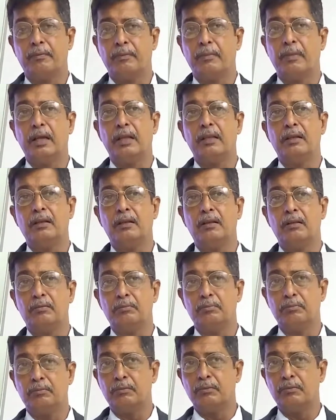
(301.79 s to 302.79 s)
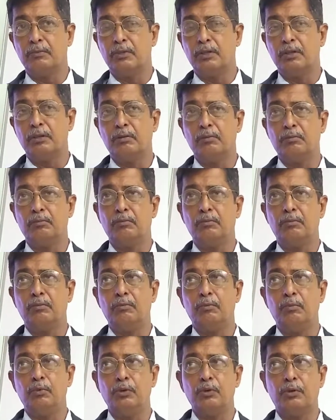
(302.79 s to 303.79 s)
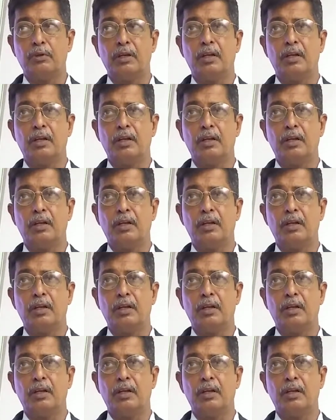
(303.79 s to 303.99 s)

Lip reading: better if you look at it from